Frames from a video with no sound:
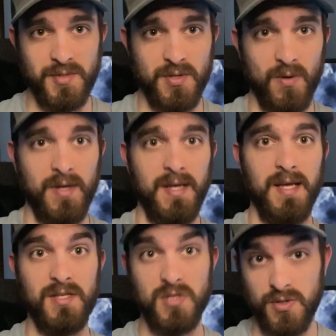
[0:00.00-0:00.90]
So
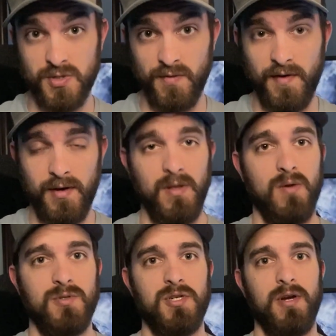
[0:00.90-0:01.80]
it's also very
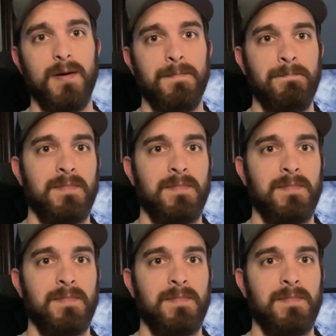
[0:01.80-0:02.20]
low sugar.